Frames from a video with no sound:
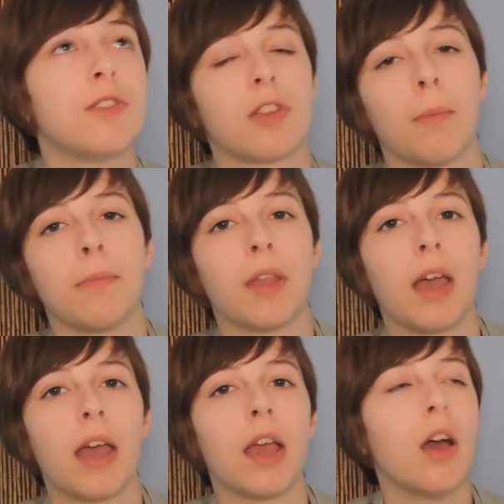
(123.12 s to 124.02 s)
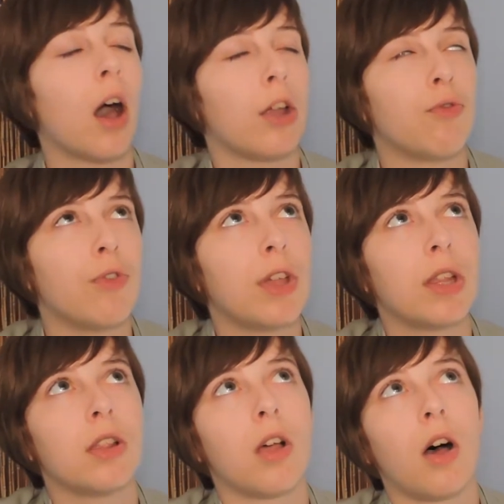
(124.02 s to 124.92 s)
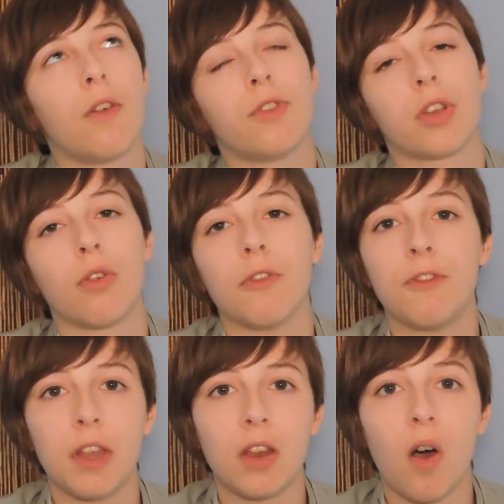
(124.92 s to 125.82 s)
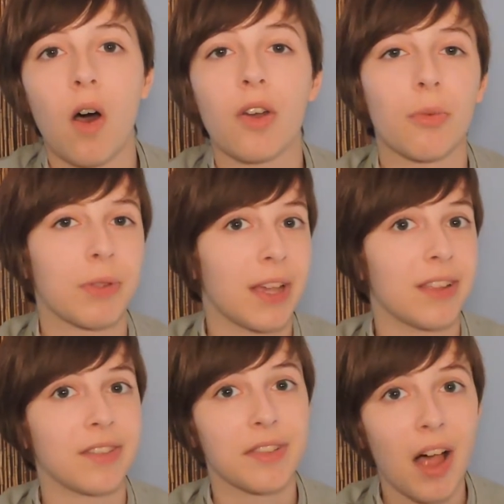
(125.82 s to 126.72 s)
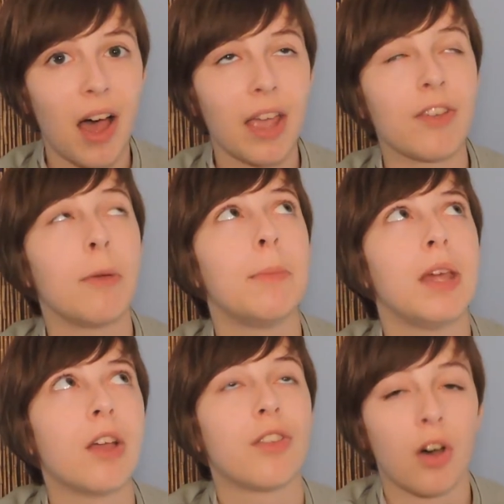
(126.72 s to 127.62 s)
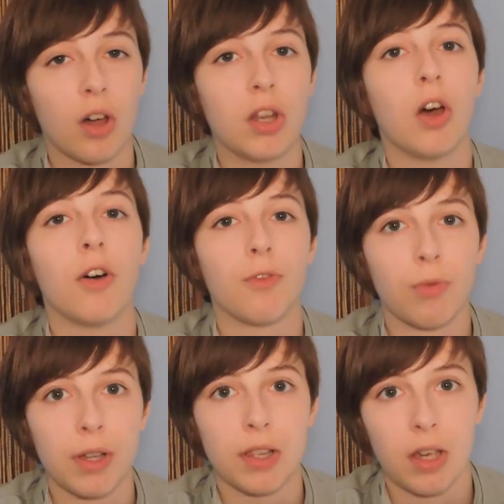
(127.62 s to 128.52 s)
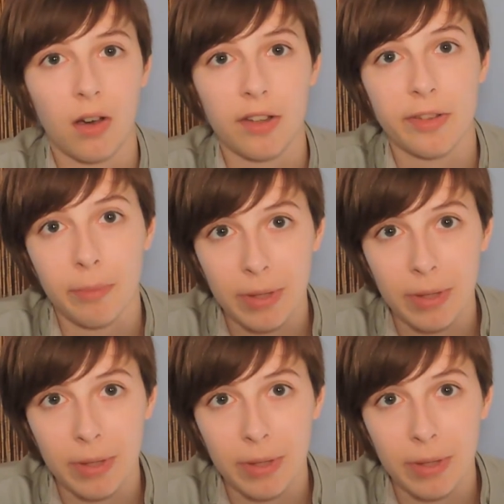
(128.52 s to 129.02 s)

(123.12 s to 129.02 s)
someday I'd really love to go to VidCon or Playlist Live and meet a ton of really awesome